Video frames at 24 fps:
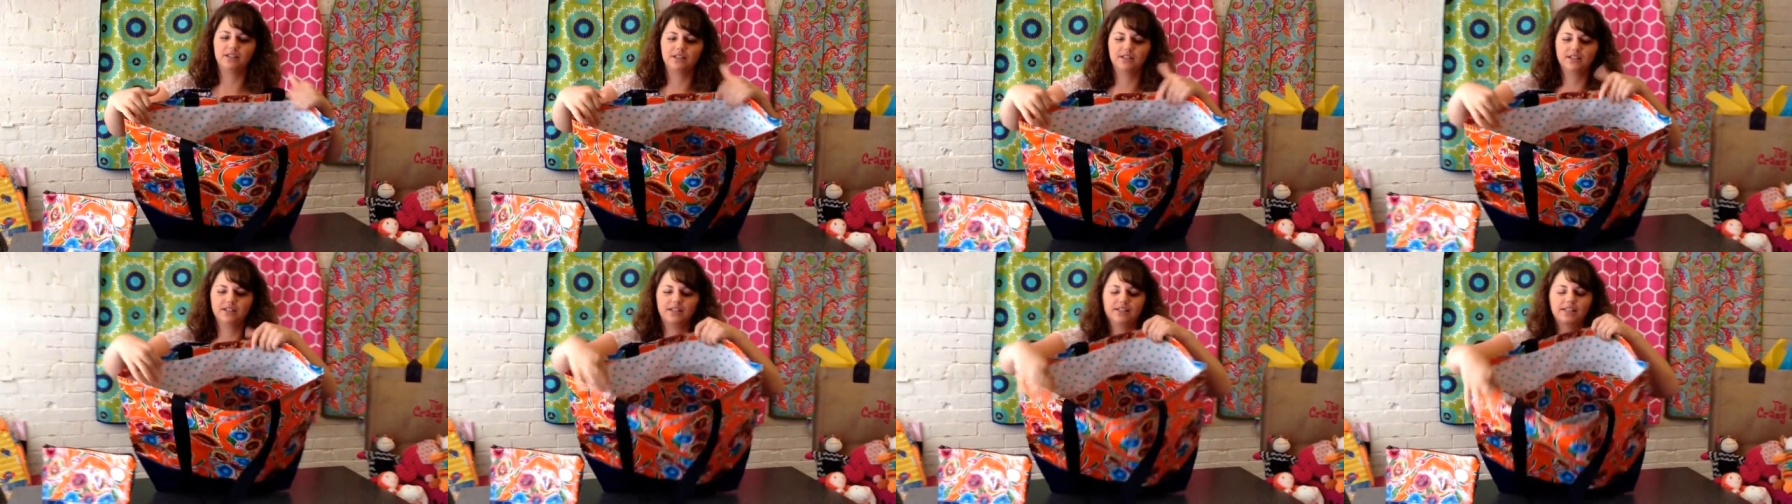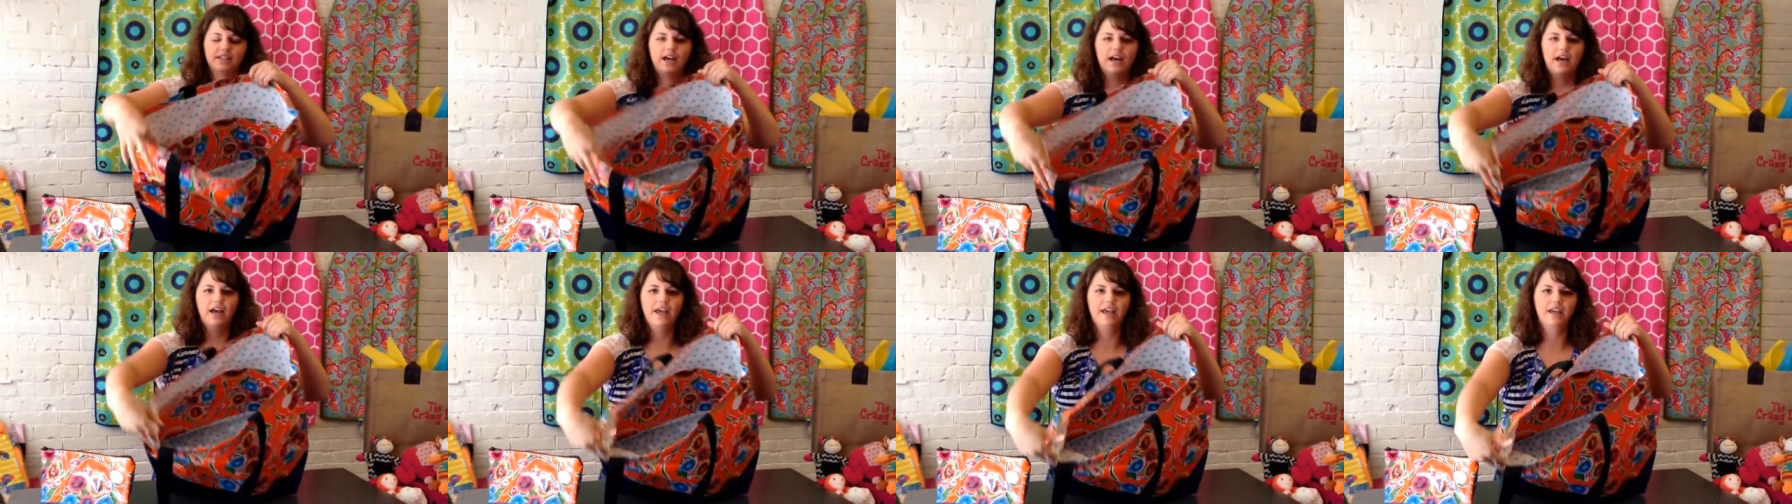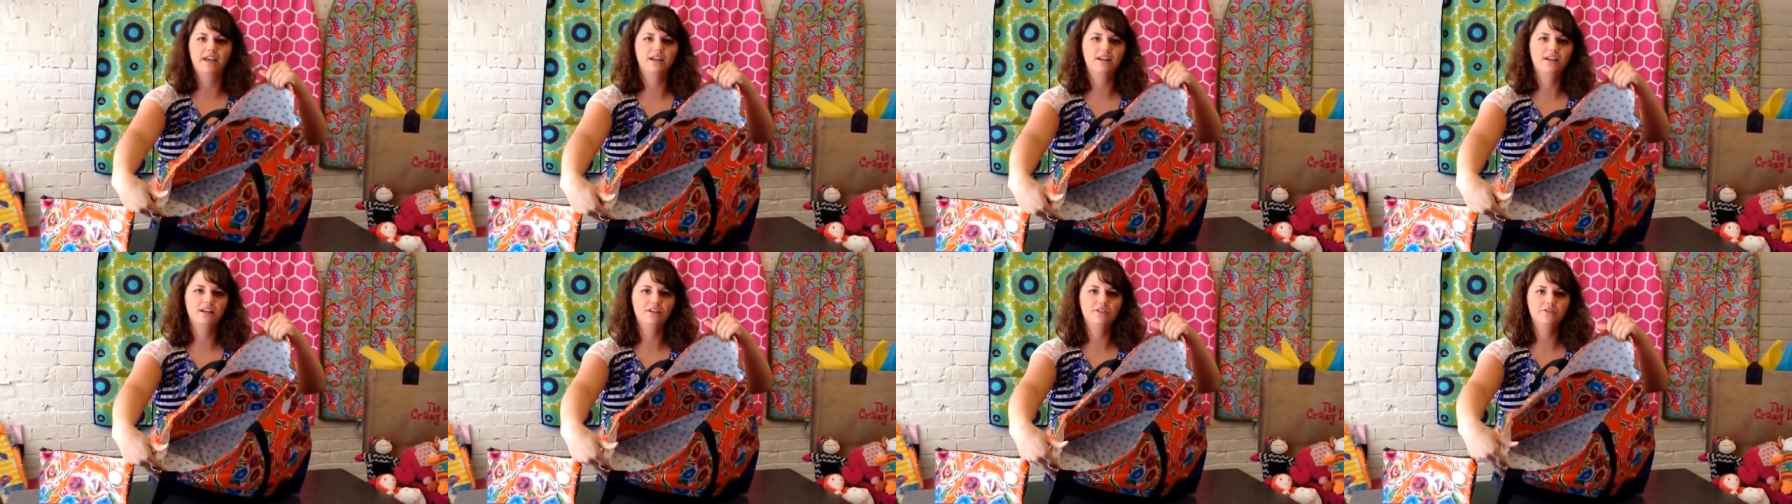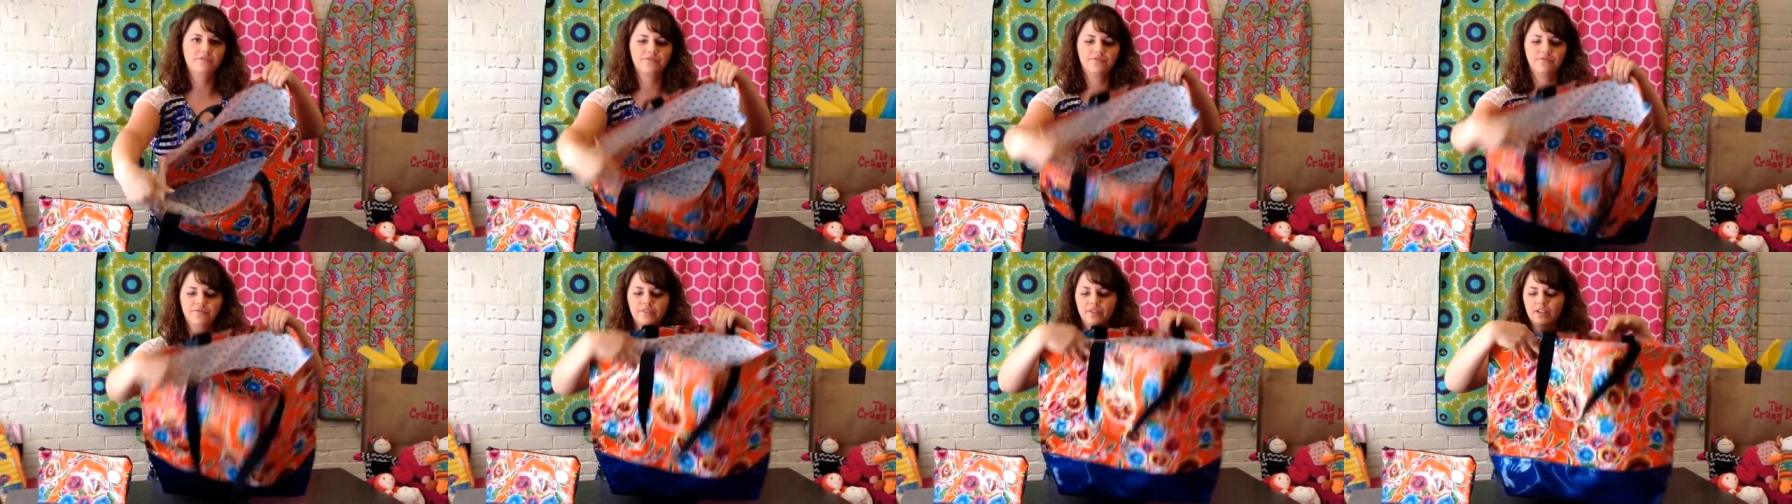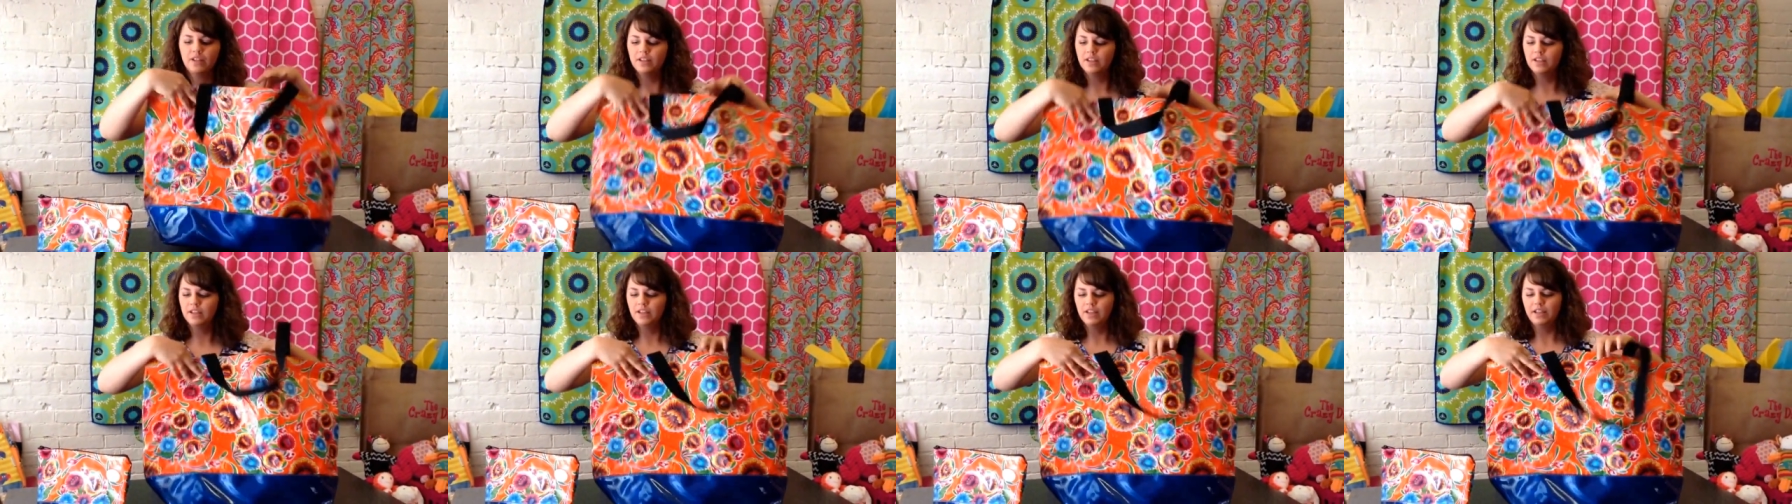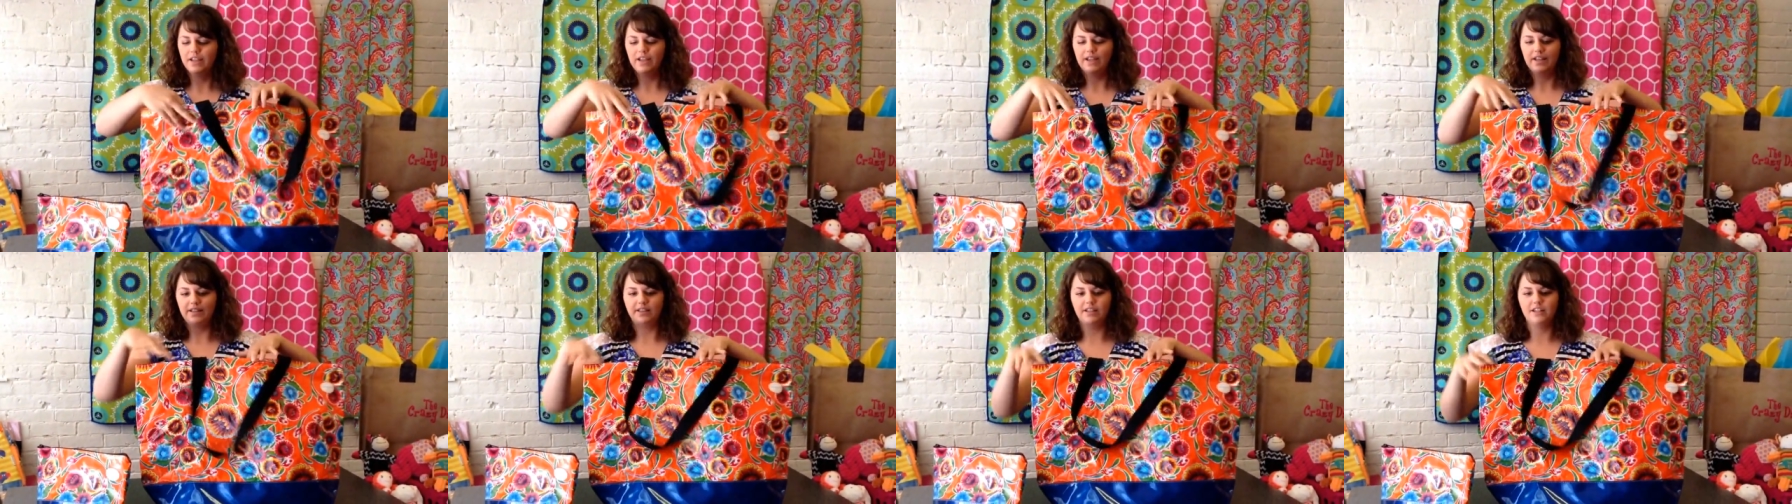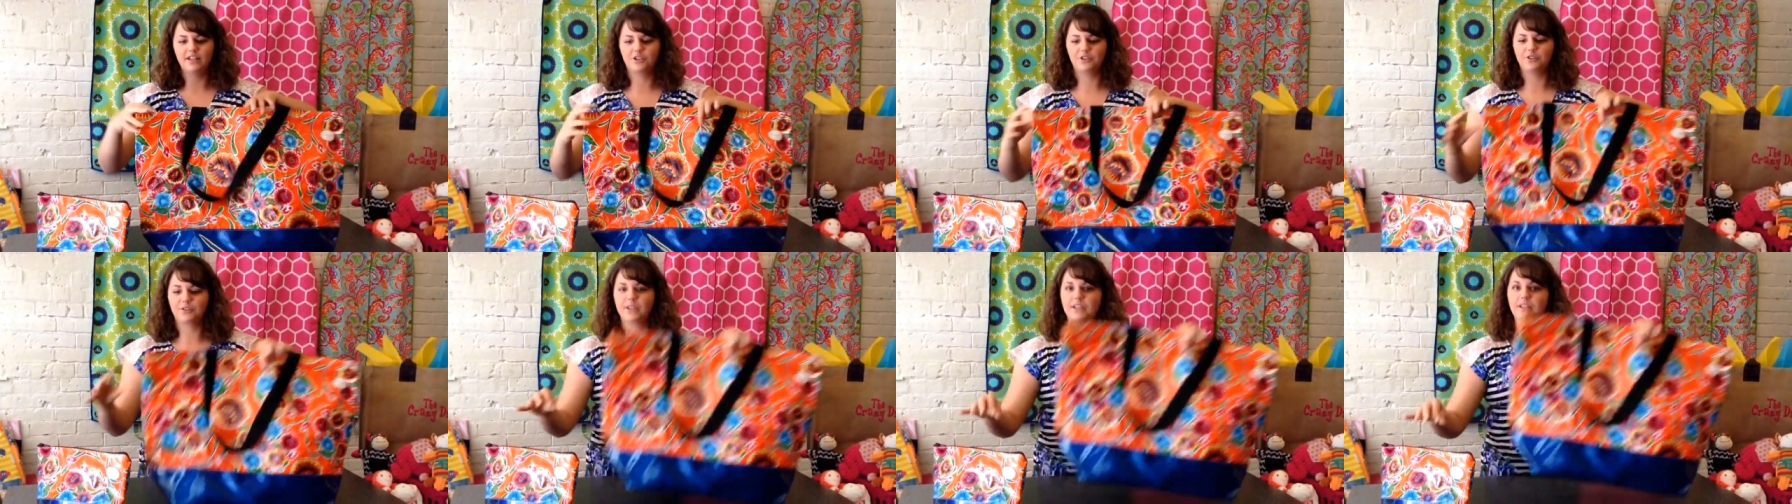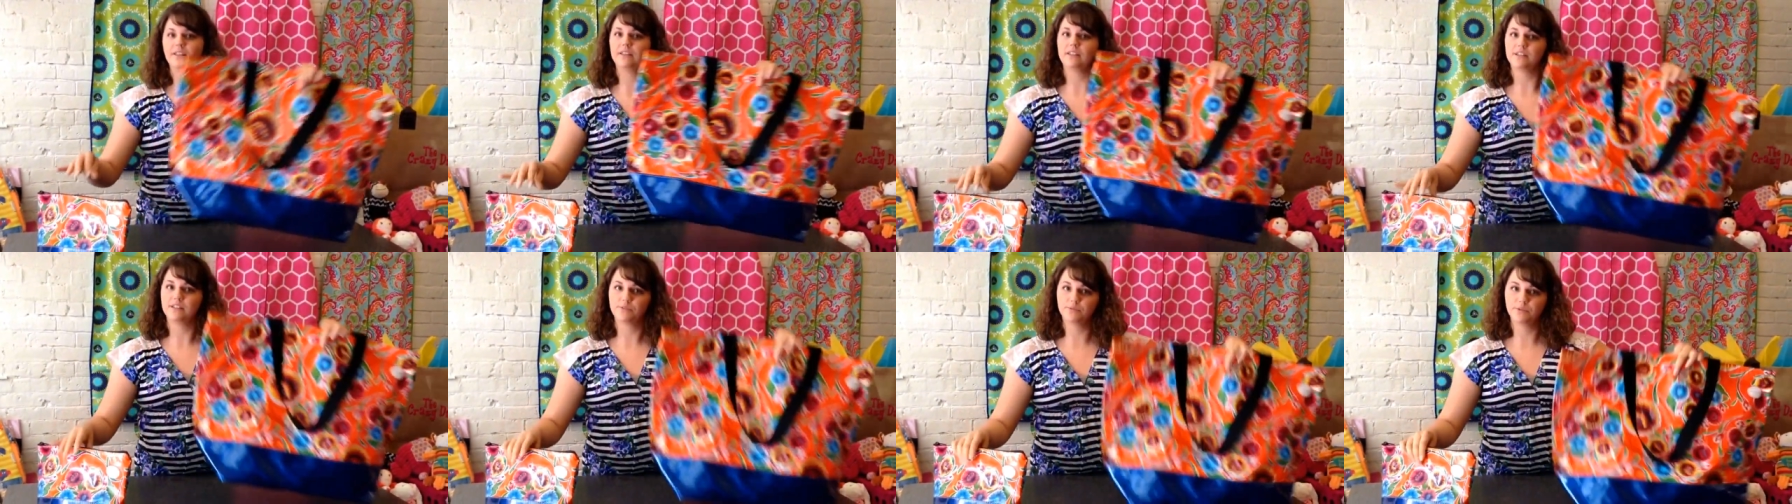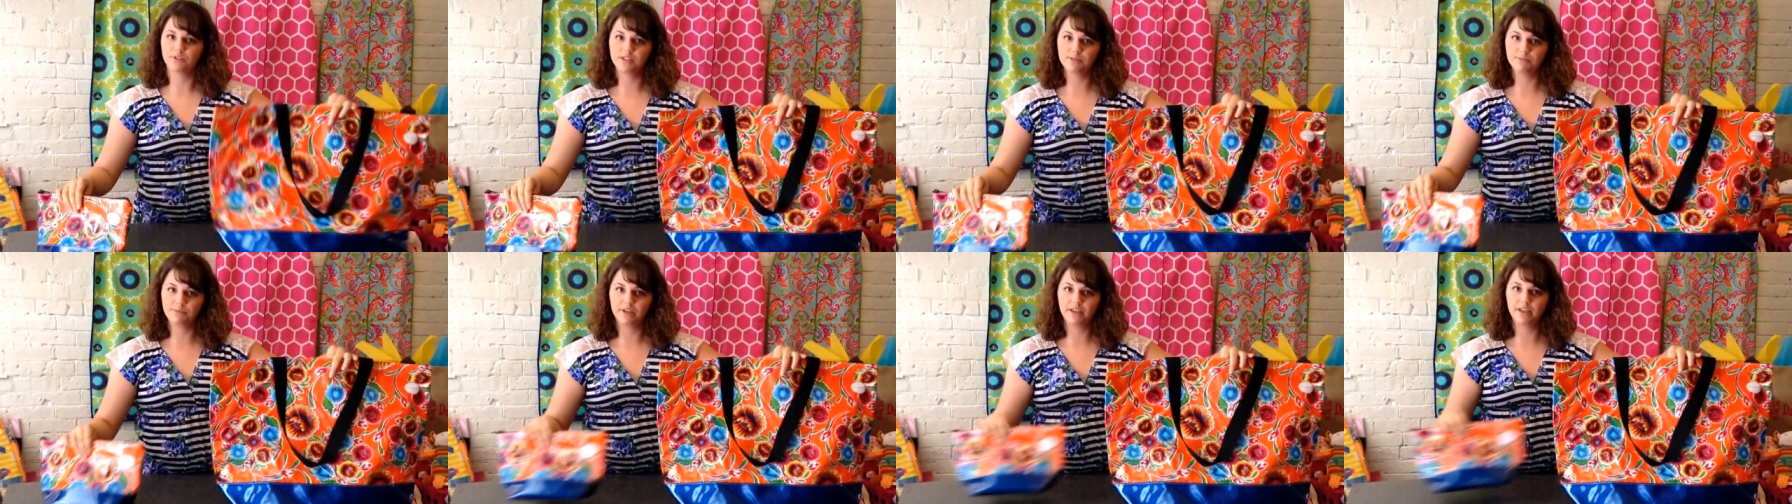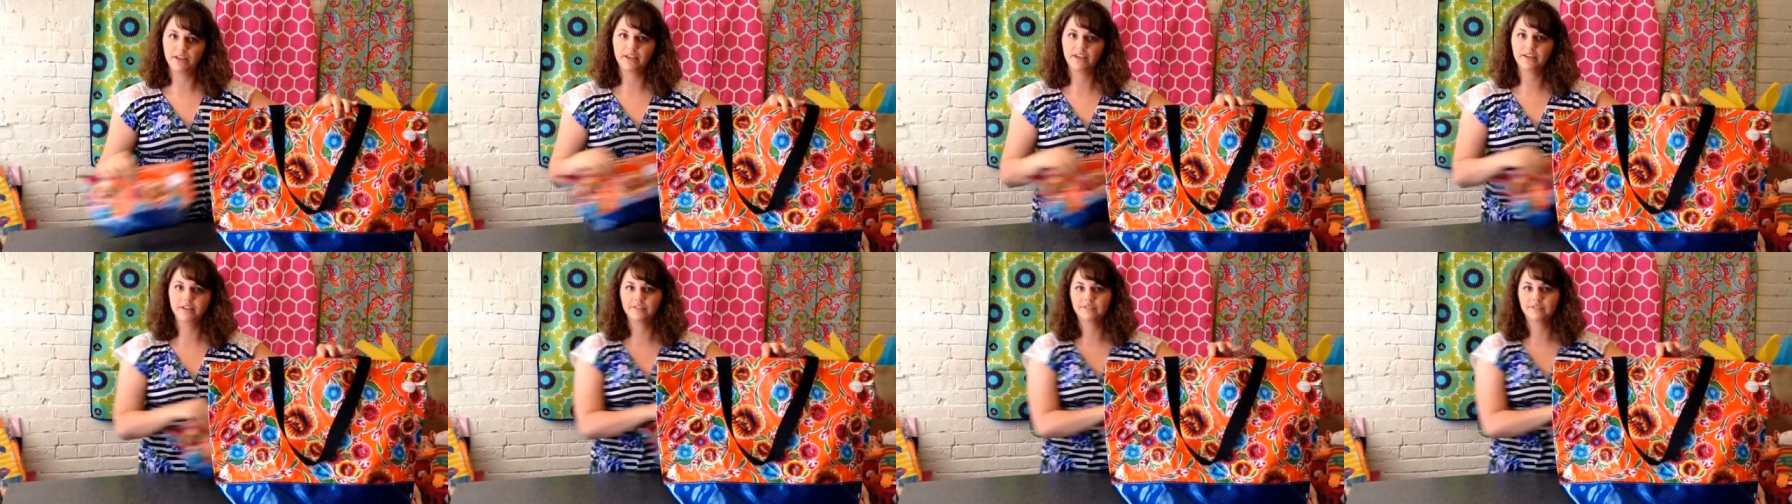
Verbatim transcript: inside. And then you think this one's big?